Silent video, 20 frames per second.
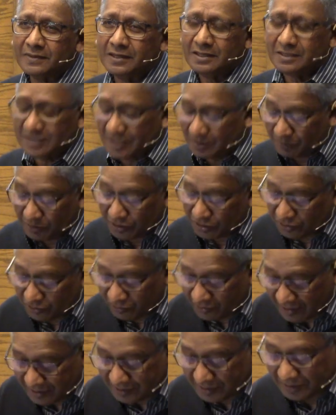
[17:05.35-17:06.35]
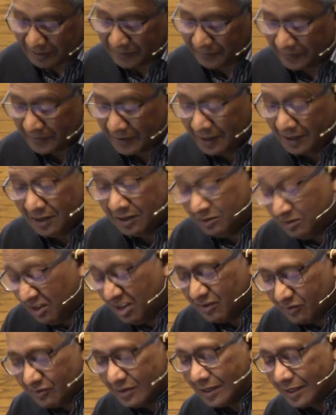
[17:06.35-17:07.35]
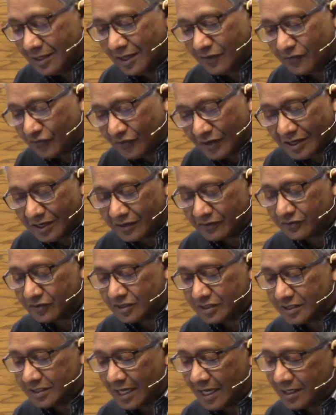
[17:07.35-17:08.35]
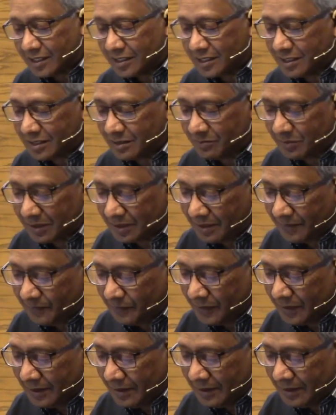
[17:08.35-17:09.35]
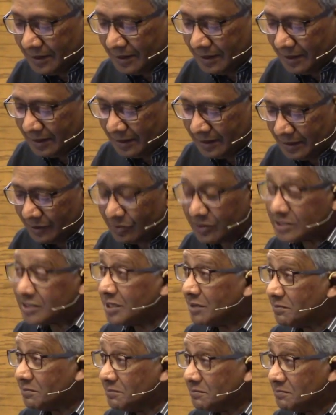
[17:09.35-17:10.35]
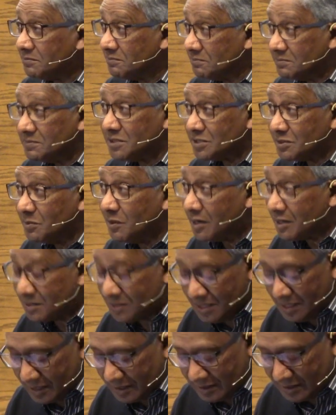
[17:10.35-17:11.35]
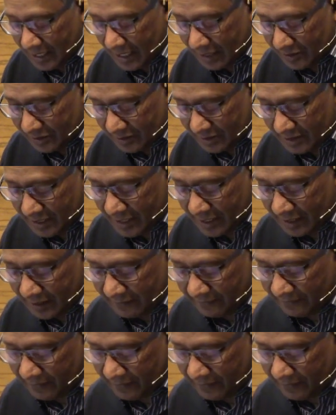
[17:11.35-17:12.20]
Said Bertrand Russell, not really a friend of Christianity, but there were some smart things he had to say.